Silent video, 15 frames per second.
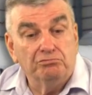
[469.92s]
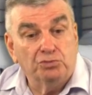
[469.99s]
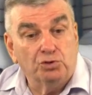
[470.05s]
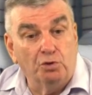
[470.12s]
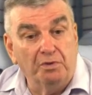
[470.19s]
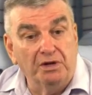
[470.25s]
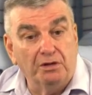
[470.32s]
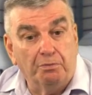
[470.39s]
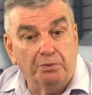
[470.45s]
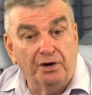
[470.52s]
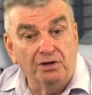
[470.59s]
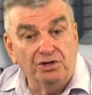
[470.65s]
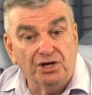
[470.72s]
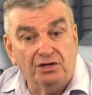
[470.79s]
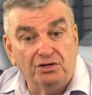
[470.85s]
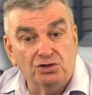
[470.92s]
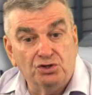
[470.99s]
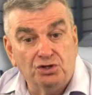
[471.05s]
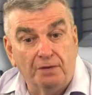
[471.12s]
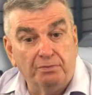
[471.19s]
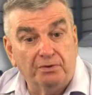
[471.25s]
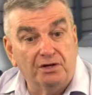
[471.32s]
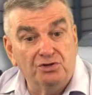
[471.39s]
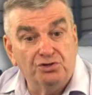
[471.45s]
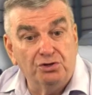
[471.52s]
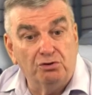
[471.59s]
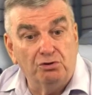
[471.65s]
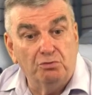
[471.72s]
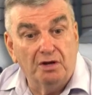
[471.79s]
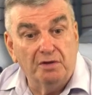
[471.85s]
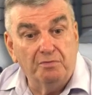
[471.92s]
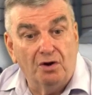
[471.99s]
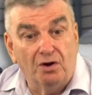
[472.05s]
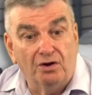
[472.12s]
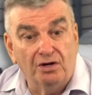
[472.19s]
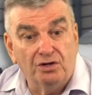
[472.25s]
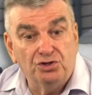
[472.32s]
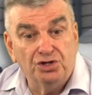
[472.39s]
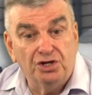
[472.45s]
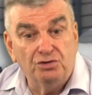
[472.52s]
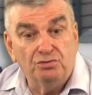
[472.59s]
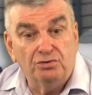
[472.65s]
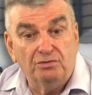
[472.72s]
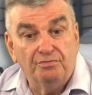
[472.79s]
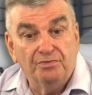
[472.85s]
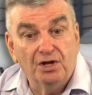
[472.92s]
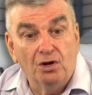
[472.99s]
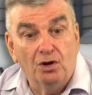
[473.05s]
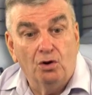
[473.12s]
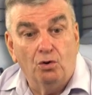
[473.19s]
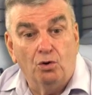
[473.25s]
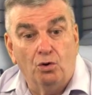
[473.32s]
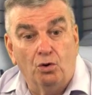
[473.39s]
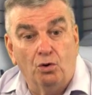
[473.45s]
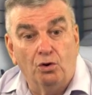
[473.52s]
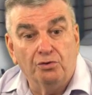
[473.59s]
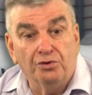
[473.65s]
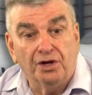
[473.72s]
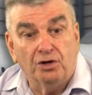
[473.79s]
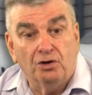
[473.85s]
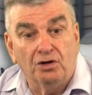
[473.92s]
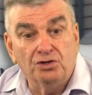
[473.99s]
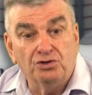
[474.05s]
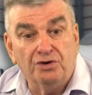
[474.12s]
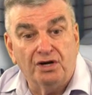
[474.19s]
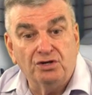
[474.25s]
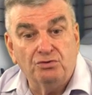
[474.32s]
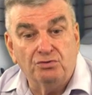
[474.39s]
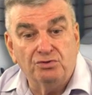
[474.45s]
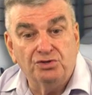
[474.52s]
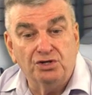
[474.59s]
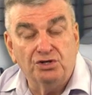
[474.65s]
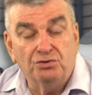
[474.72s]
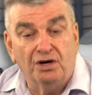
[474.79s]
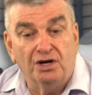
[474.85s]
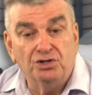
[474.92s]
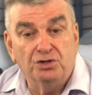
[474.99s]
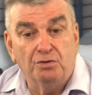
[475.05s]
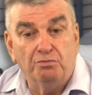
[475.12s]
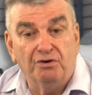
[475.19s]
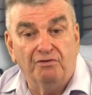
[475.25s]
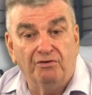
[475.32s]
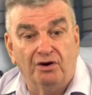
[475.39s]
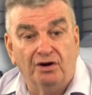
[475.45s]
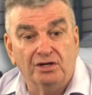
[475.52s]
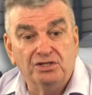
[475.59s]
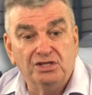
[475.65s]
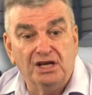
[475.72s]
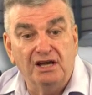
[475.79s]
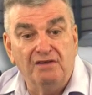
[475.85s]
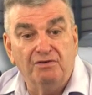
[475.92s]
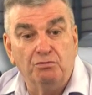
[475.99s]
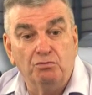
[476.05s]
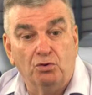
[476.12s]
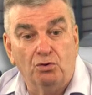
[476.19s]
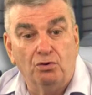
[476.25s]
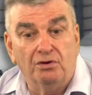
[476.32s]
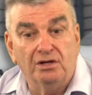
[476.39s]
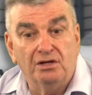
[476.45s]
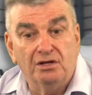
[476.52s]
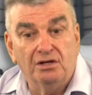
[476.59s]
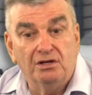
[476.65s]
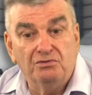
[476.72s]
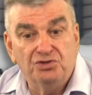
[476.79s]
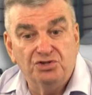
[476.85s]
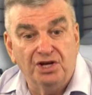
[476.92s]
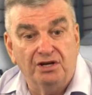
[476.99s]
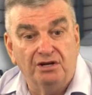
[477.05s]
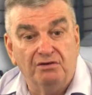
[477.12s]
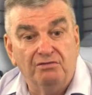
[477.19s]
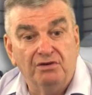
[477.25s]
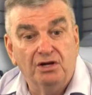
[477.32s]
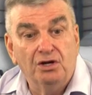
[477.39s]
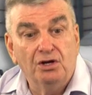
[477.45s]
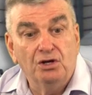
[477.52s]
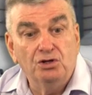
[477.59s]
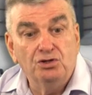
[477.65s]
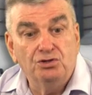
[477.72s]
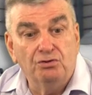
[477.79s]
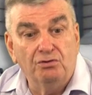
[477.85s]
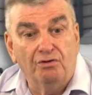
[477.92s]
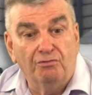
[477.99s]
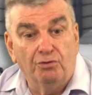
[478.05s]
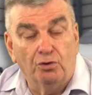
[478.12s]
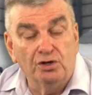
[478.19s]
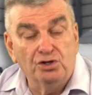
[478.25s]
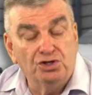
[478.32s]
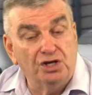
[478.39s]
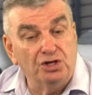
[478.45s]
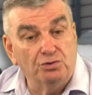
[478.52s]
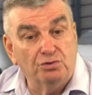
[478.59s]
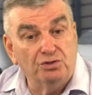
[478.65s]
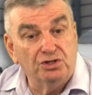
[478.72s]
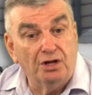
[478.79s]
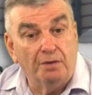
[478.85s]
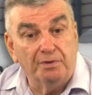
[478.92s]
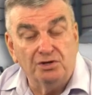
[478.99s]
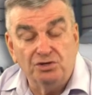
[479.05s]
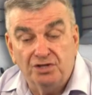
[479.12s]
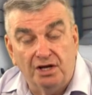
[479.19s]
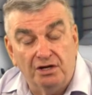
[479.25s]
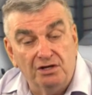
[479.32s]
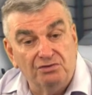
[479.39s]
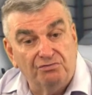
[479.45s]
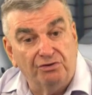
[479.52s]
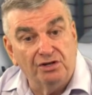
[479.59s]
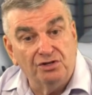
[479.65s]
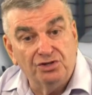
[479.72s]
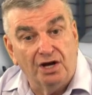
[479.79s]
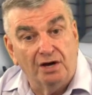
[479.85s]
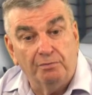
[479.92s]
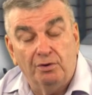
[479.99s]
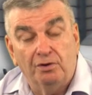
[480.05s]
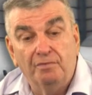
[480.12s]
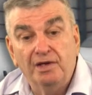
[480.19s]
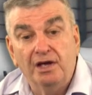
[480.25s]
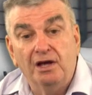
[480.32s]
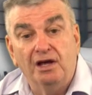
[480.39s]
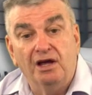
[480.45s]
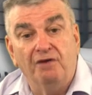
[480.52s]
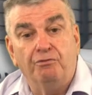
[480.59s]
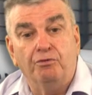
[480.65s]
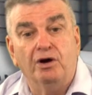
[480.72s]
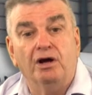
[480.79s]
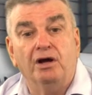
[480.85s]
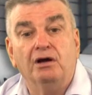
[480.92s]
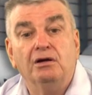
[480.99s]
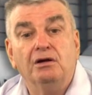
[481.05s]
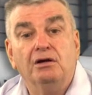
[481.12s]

Could be the project has slipped considerably behind schedule, or the contractual situation provides even more incentive to avoid scheduled slippage. That is, for example, if we're